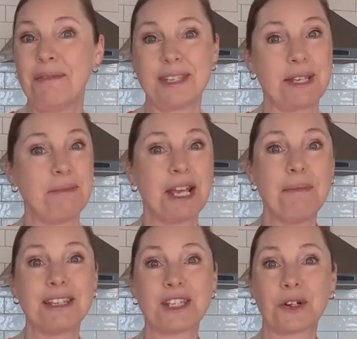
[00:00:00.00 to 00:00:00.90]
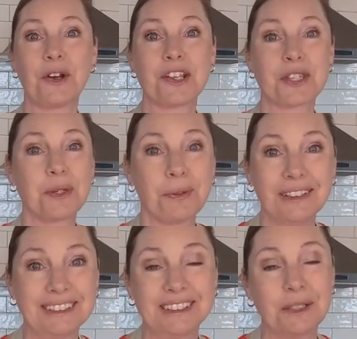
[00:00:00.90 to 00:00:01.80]
Sometimes it's across the
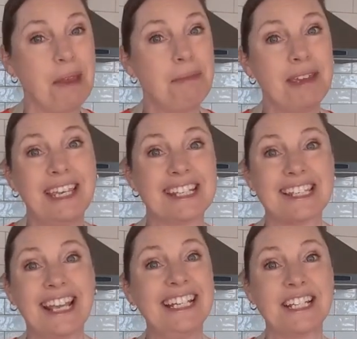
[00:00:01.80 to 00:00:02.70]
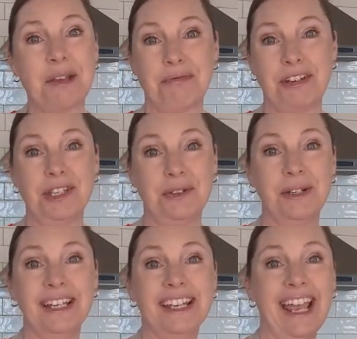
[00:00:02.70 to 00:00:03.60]
world, so maybe it's nighttime for you
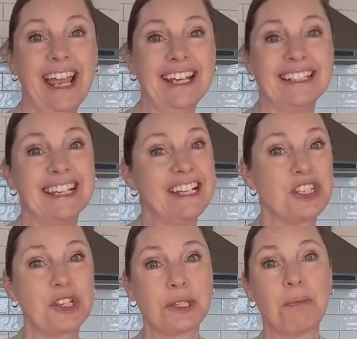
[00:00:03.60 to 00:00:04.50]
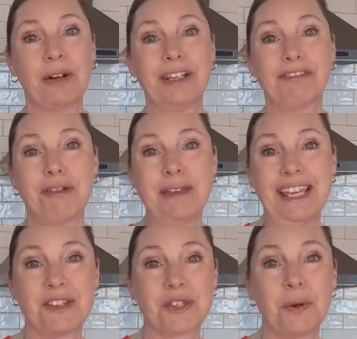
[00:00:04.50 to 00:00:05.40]
and it's just the morning for
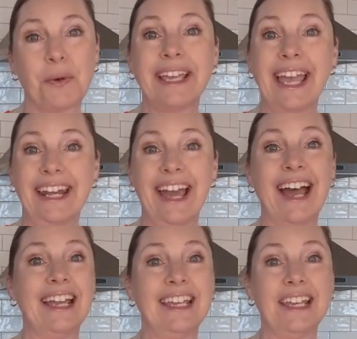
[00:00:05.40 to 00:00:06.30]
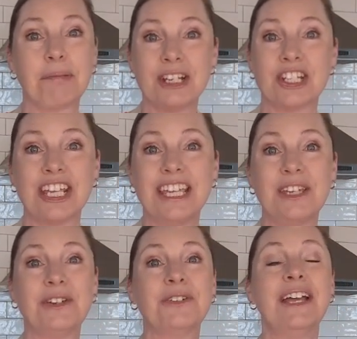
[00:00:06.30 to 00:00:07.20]
me. So again, I appreciate
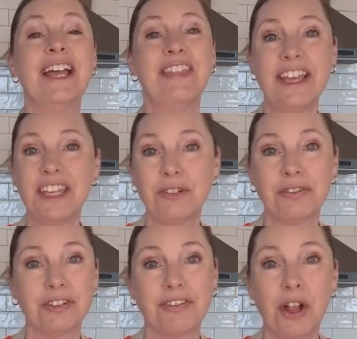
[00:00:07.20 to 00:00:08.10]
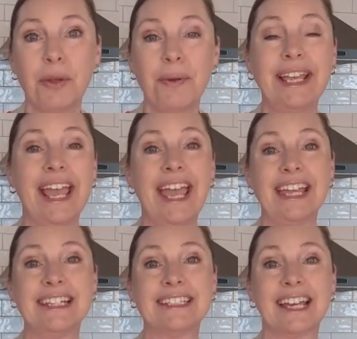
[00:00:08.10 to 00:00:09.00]
you. Thank you for following,
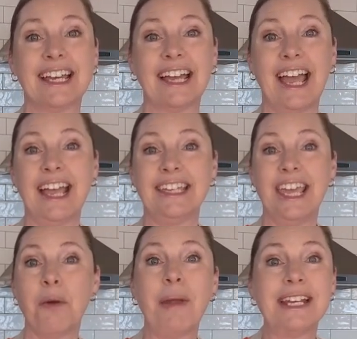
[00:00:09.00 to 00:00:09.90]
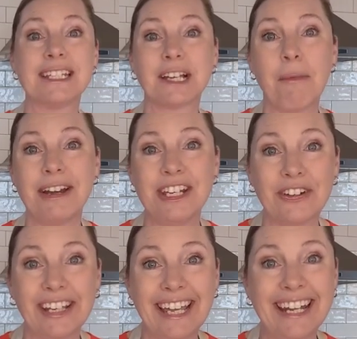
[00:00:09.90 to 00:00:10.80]
and I can't wait to come on
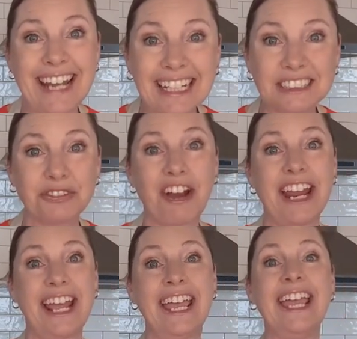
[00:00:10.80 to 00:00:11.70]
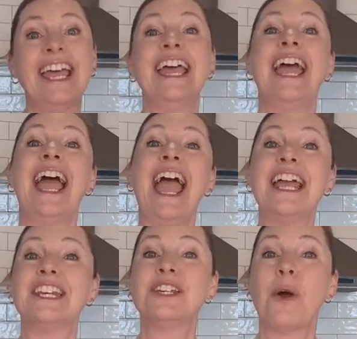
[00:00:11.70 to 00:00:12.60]
here again next Friday,
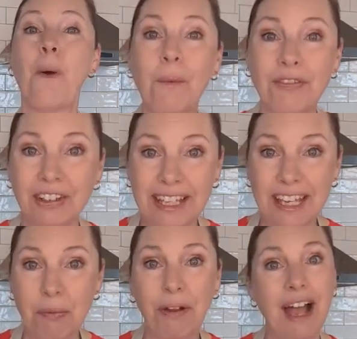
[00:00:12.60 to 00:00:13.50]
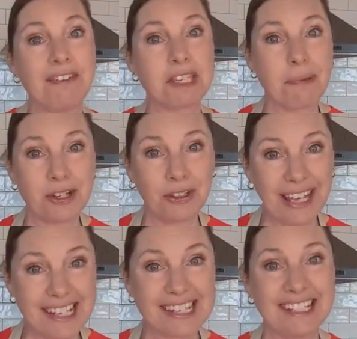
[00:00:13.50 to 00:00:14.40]
and hopefully we'll have a special
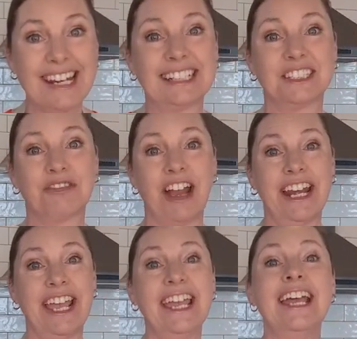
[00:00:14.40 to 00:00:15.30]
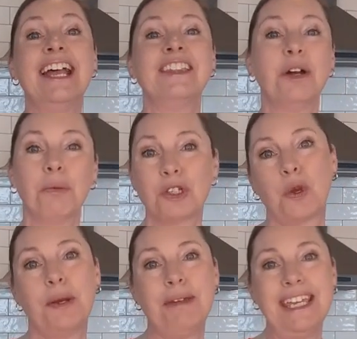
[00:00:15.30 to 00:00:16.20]
guest next Friday that will
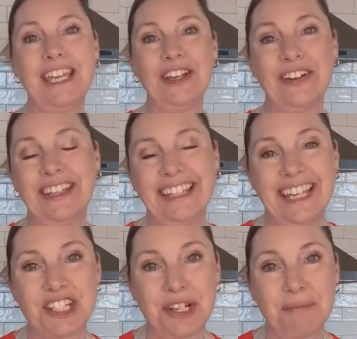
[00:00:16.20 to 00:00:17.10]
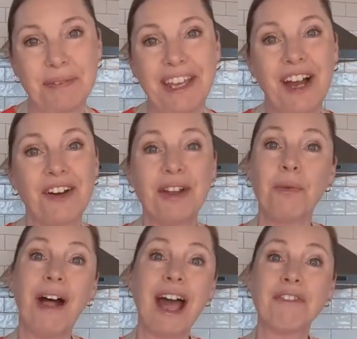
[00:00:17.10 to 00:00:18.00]
join me here in the kitchen. All right,
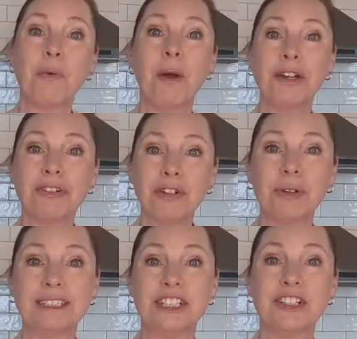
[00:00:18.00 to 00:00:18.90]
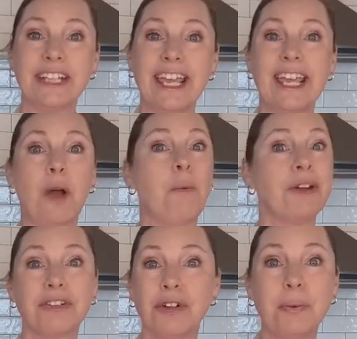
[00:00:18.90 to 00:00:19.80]
well, have a wonderful rest of your day, a
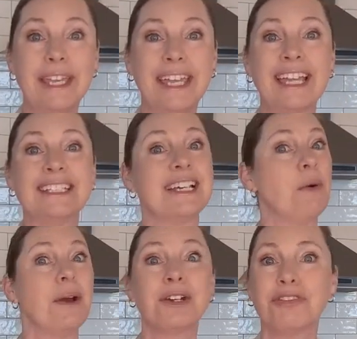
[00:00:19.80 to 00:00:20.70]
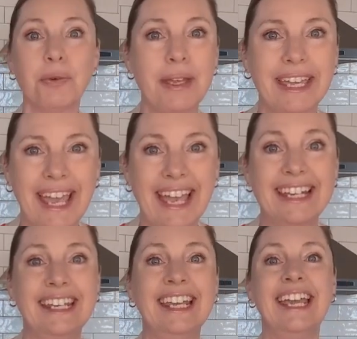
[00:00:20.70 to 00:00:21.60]
wonderful weekend, a wonderful week
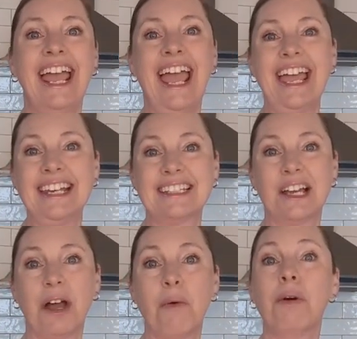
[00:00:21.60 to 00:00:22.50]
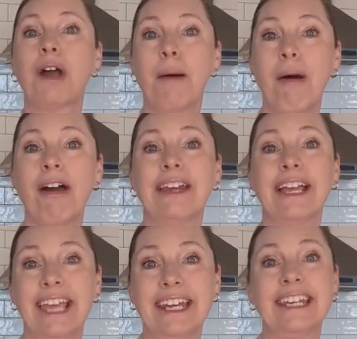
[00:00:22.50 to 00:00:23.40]
ahead, and we'll come on
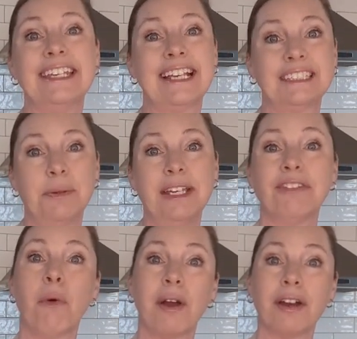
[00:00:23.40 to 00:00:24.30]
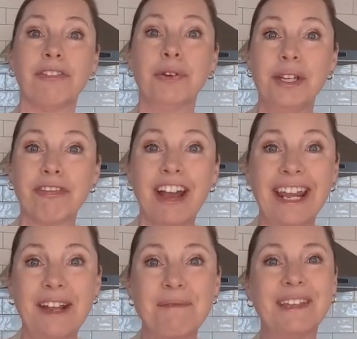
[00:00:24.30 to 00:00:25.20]
again next week for Foodie
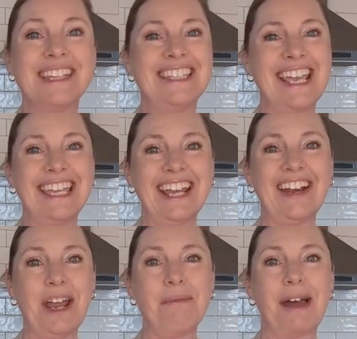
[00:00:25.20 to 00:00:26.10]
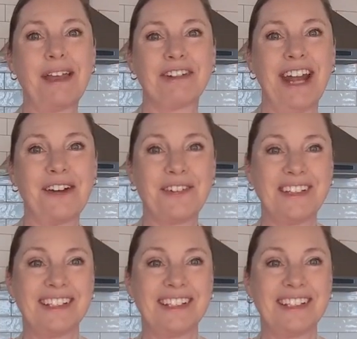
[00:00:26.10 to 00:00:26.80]
Friday. Take care and bye for now.